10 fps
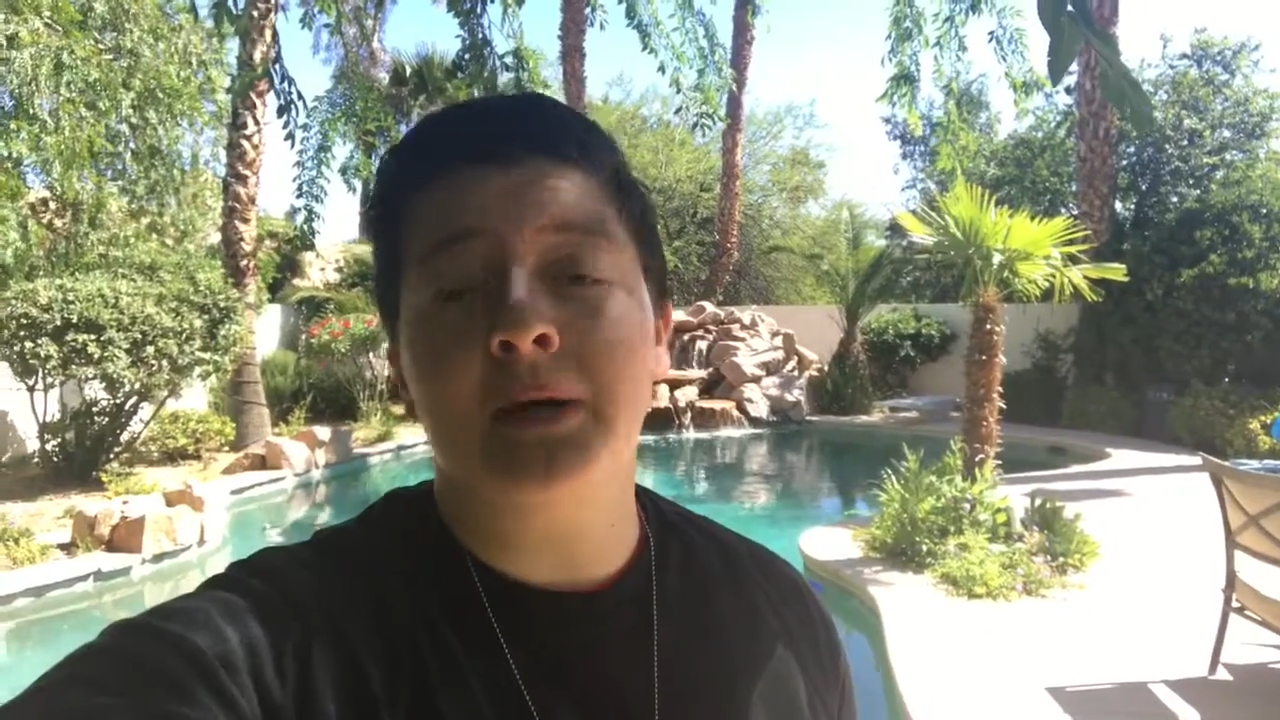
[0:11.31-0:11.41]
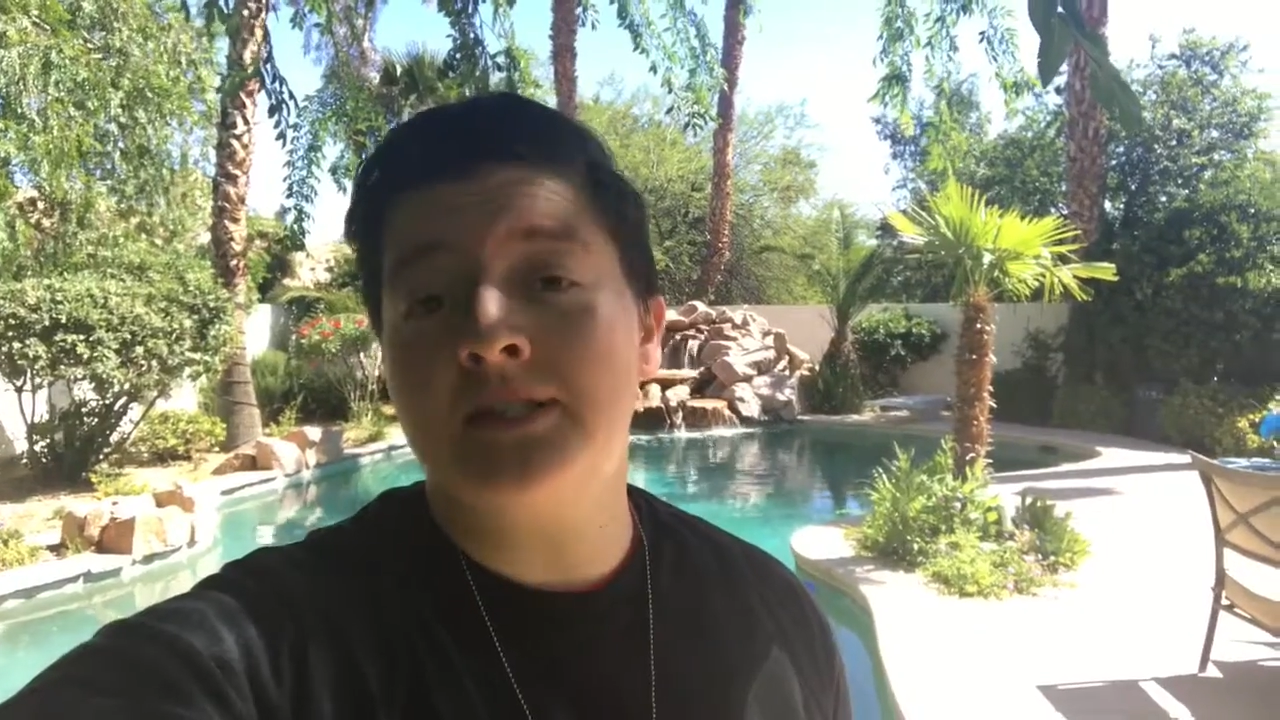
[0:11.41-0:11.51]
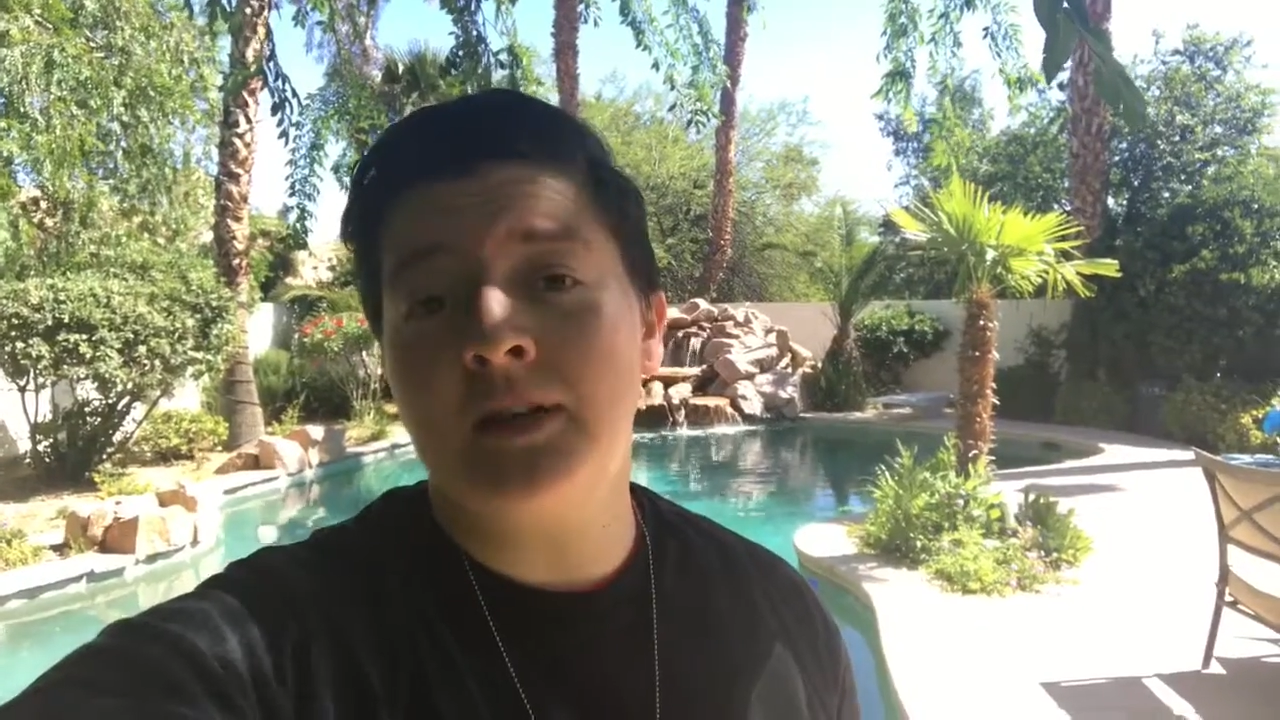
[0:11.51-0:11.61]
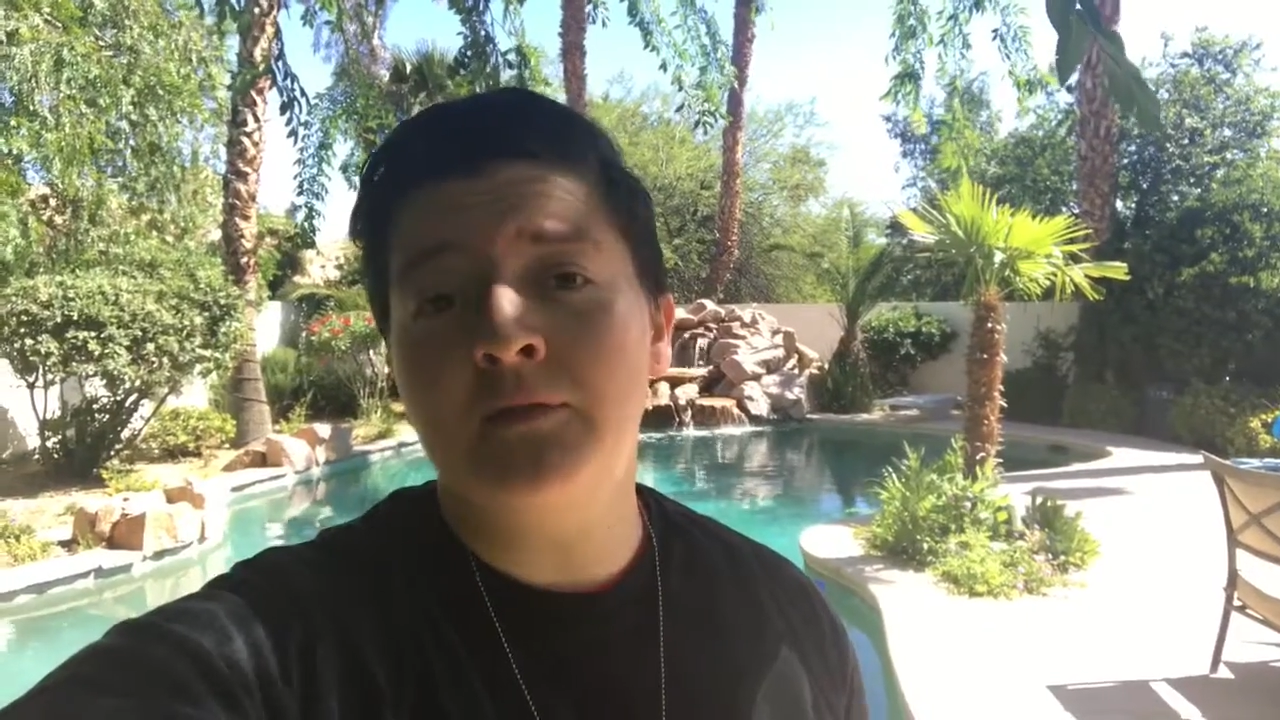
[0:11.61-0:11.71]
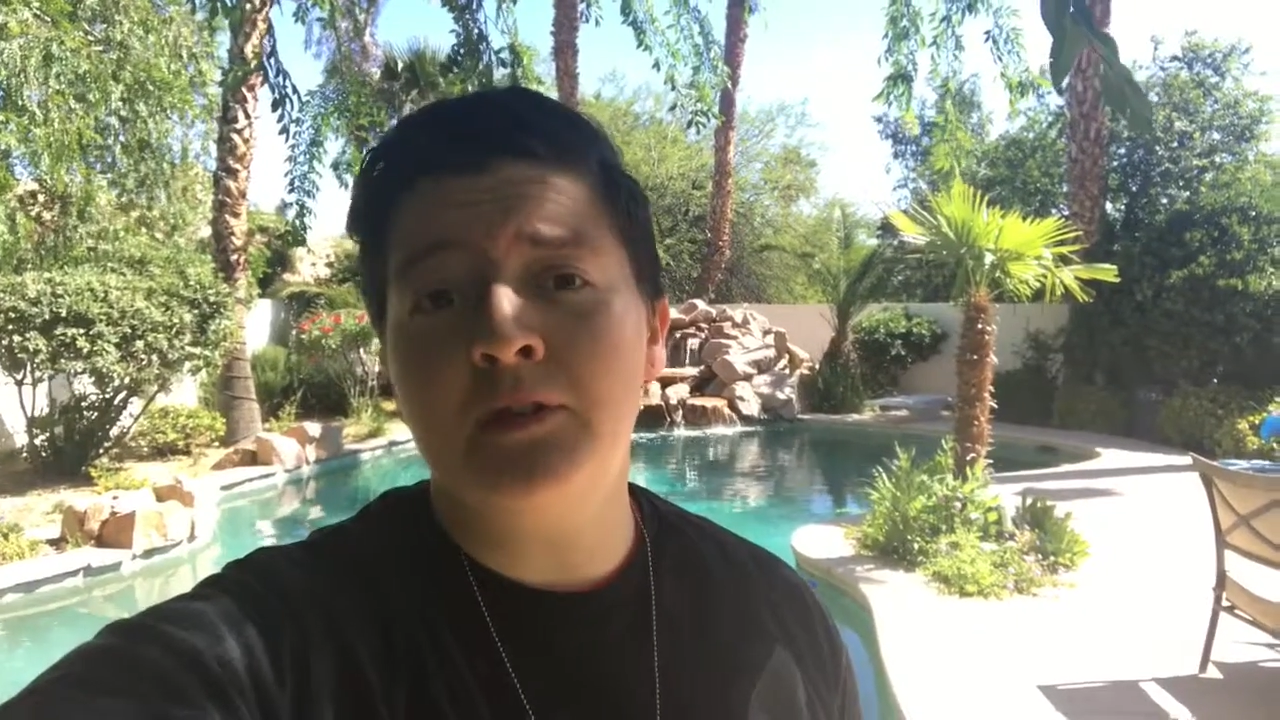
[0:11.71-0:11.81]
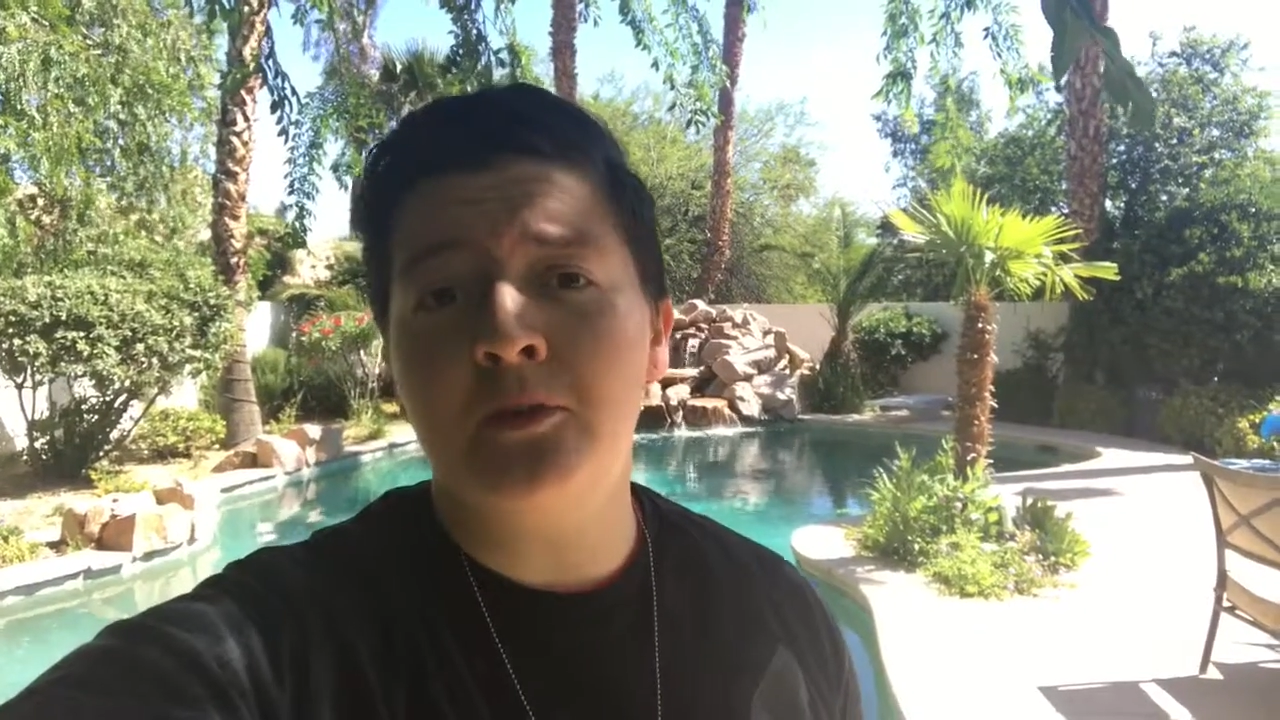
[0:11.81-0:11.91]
myself a